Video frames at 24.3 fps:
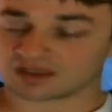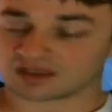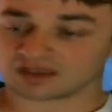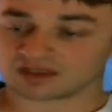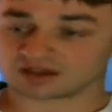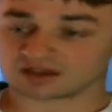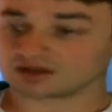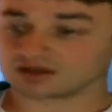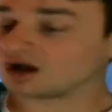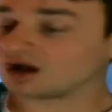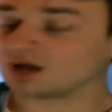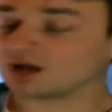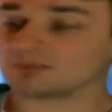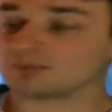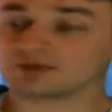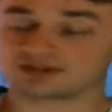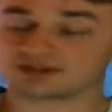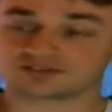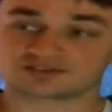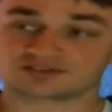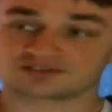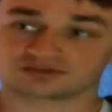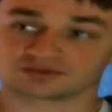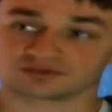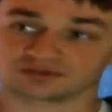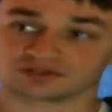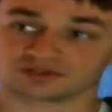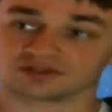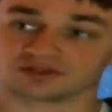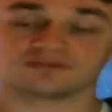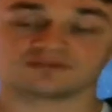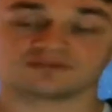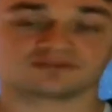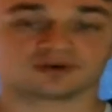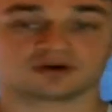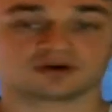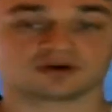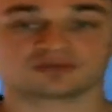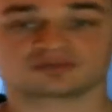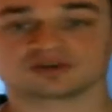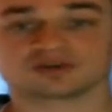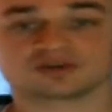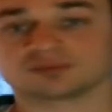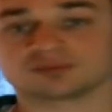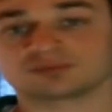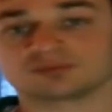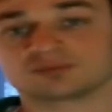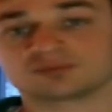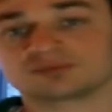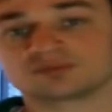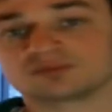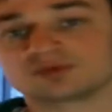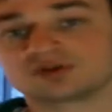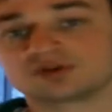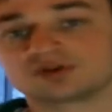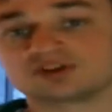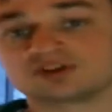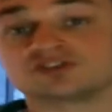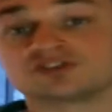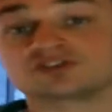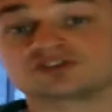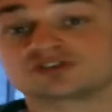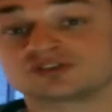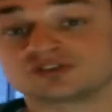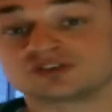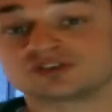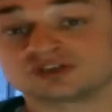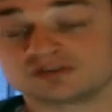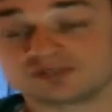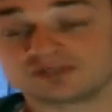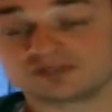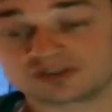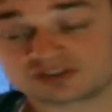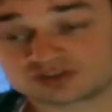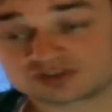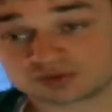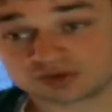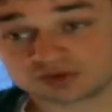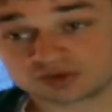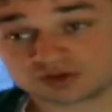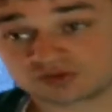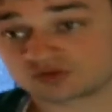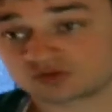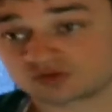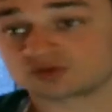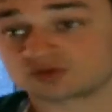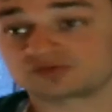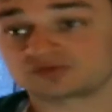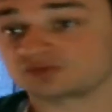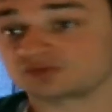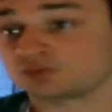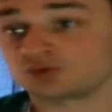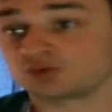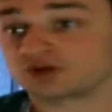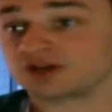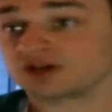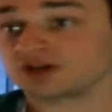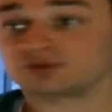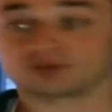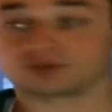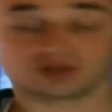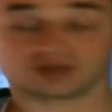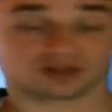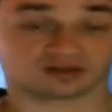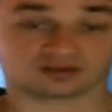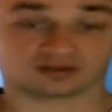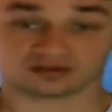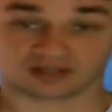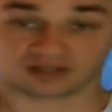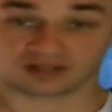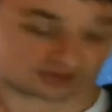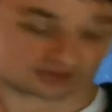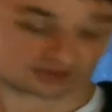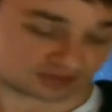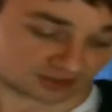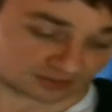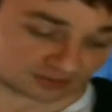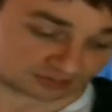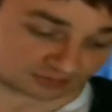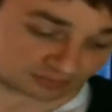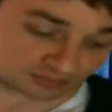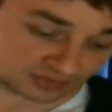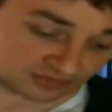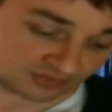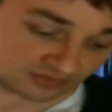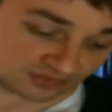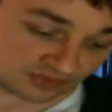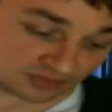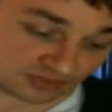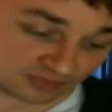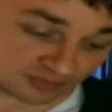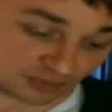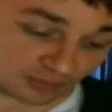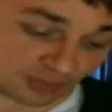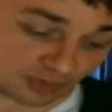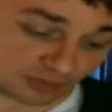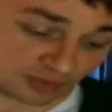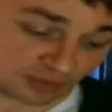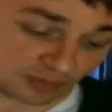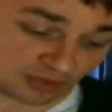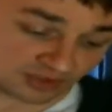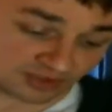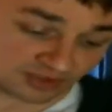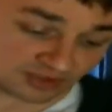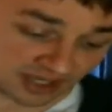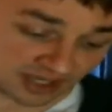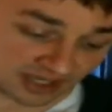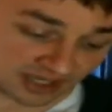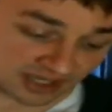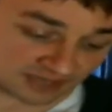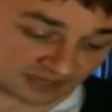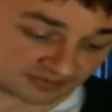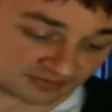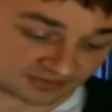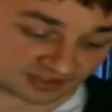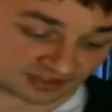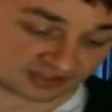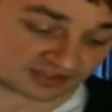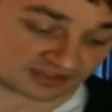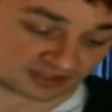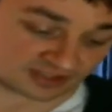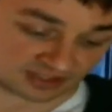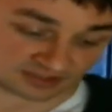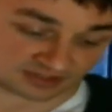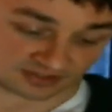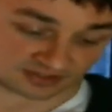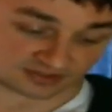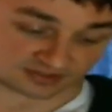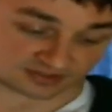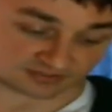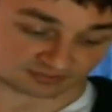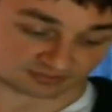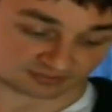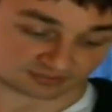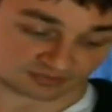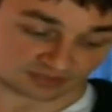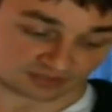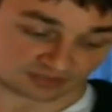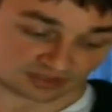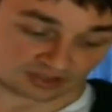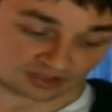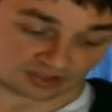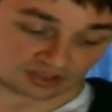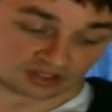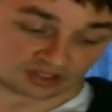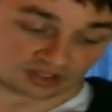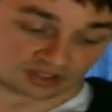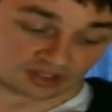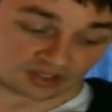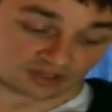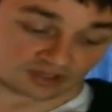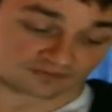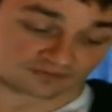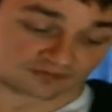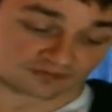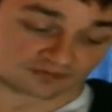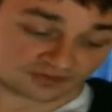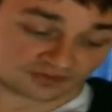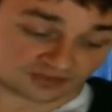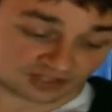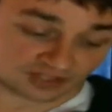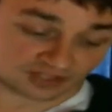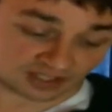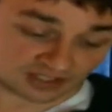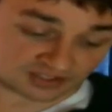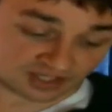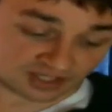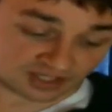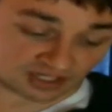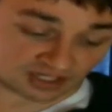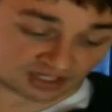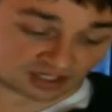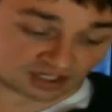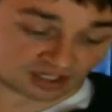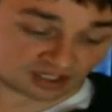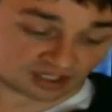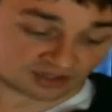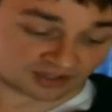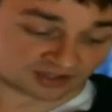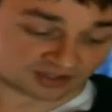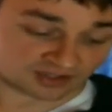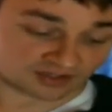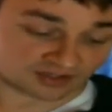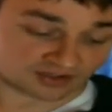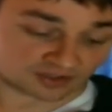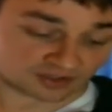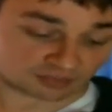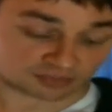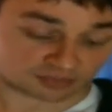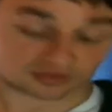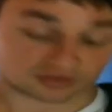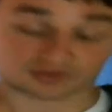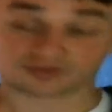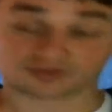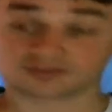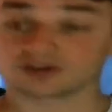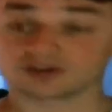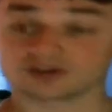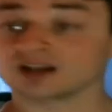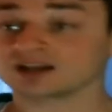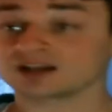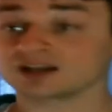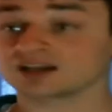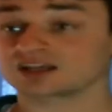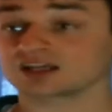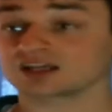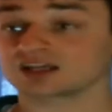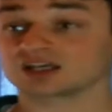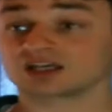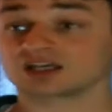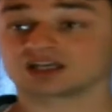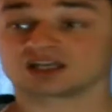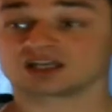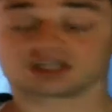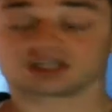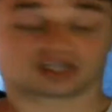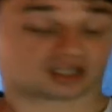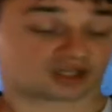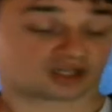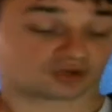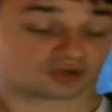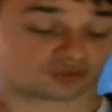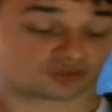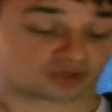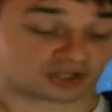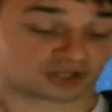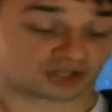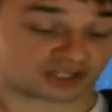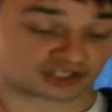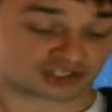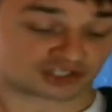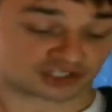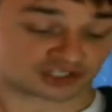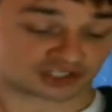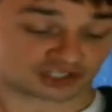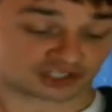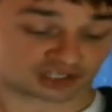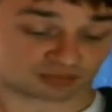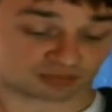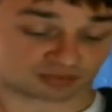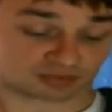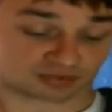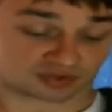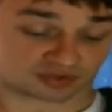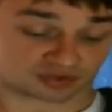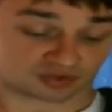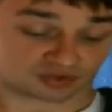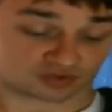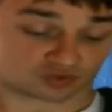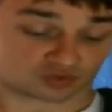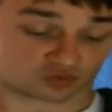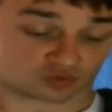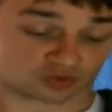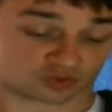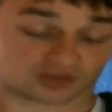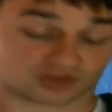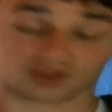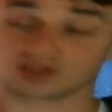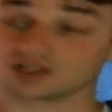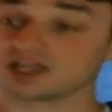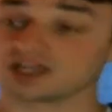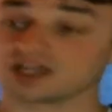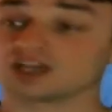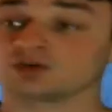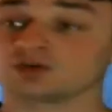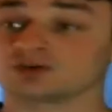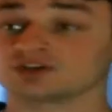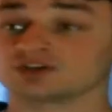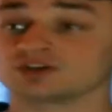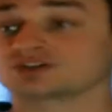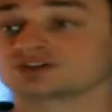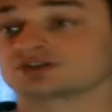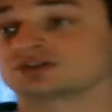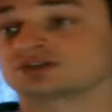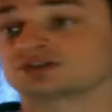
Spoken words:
comments or info from concerned individuals or from what I read later on. But for the moment, I have 6 stages. The first stage, I call it the prosodic relationship with language.